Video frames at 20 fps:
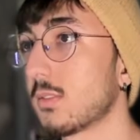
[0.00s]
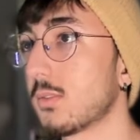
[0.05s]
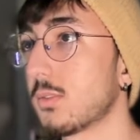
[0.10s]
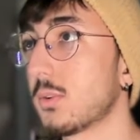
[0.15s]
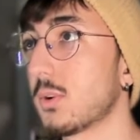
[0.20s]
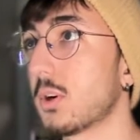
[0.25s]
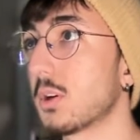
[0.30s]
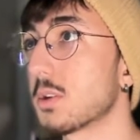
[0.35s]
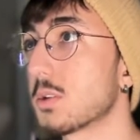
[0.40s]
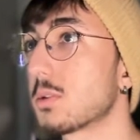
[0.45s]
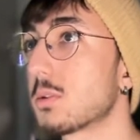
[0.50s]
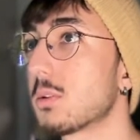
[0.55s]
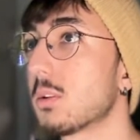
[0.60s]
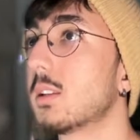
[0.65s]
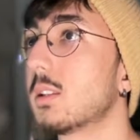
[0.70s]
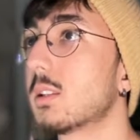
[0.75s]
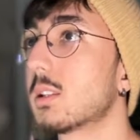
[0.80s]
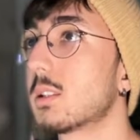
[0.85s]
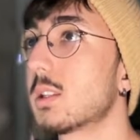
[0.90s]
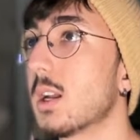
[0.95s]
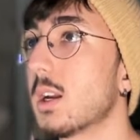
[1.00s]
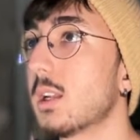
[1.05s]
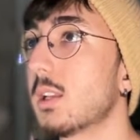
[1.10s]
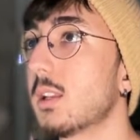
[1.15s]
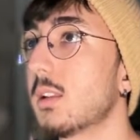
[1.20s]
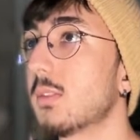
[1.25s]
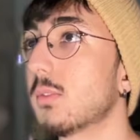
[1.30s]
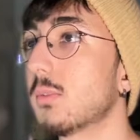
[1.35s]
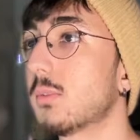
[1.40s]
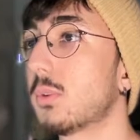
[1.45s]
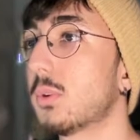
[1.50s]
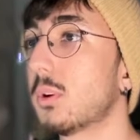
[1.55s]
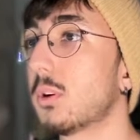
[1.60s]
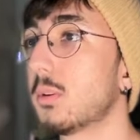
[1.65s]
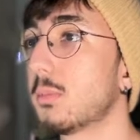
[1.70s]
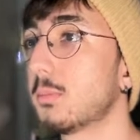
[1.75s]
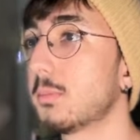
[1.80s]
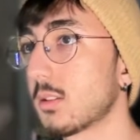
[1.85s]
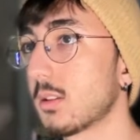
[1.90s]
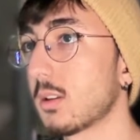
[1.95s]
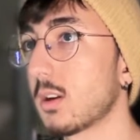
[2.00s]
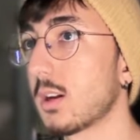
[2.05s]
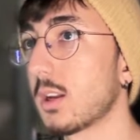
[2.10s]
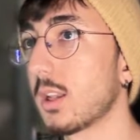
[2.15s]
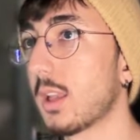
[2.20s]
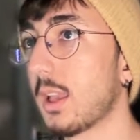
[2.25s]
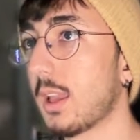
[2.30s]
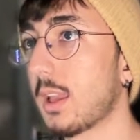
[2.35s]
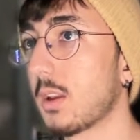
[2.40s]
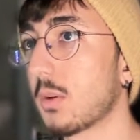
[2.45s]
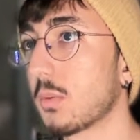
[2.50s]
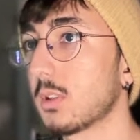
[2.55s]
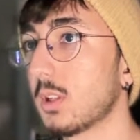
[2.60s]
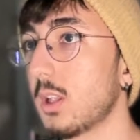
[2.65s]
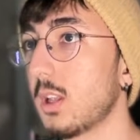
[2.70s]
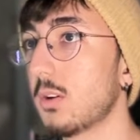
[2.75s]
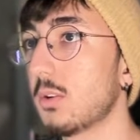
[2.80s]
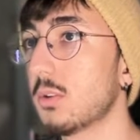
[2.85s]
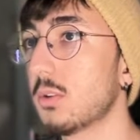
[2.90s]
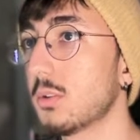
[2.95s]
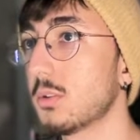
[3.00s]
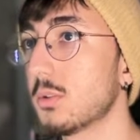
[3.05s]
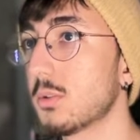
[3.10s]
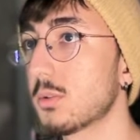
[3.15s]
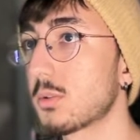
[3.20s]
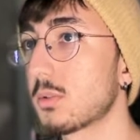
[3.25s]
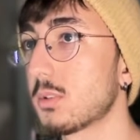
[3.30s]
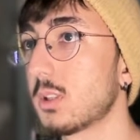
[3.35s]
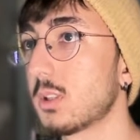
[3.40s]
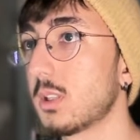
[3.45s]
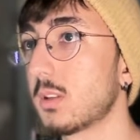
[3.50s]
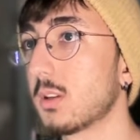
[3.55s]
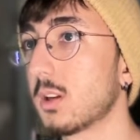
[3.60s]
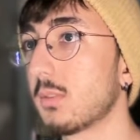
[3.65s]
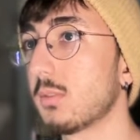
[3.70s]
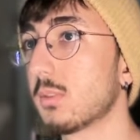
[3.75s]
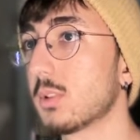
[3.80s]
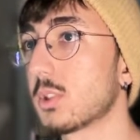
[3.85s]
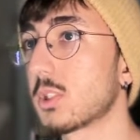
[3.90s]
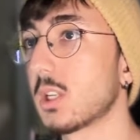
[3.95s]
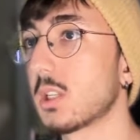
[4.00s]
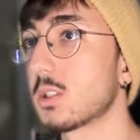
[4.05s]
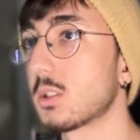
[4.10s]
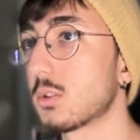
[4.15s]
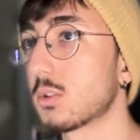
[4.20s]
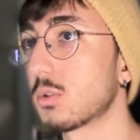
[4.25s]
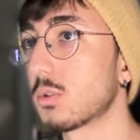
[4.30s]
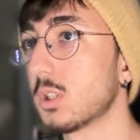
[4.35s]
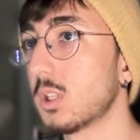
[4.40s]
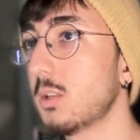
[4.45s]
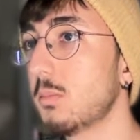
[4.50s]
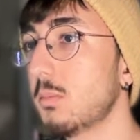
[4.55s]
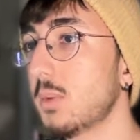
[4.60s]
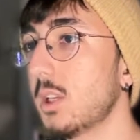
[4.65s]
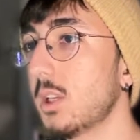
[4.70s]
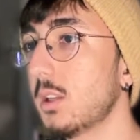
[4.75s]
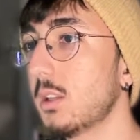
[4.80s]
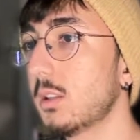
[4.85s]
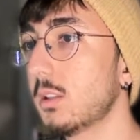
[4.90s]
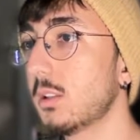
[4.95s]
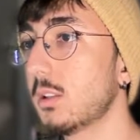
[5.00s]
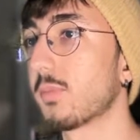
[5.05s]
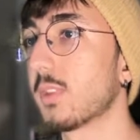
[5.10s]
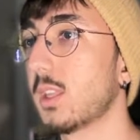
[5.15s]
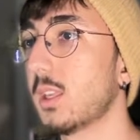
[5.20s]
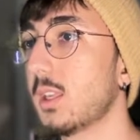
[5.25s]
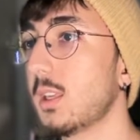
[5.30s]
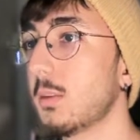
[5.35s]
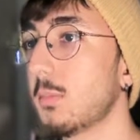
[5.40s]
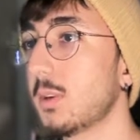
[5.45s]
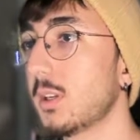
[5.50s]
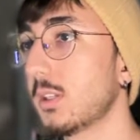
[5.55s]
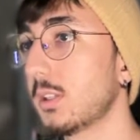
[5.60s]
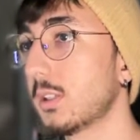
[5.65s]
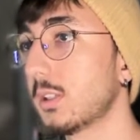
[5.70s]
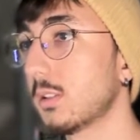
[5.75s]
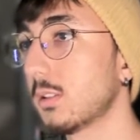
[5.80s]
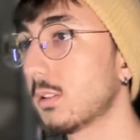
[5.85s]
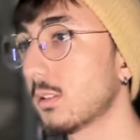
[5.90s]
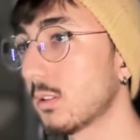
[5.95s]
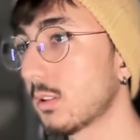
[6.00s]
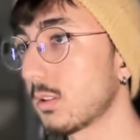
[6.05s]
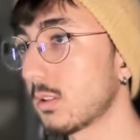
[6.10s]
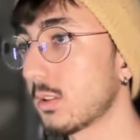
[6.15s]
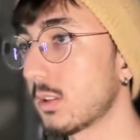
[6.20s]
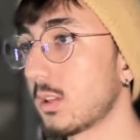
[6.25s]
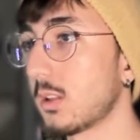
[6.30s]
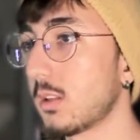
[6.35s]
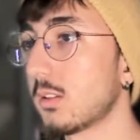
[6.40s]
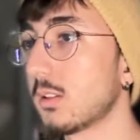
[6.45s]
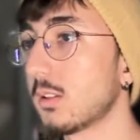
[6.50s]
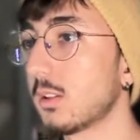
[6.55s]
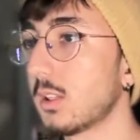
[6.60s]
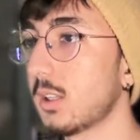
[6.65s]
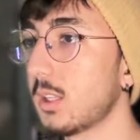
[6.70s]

first. Sign in form, I have errors. I will change it to email, and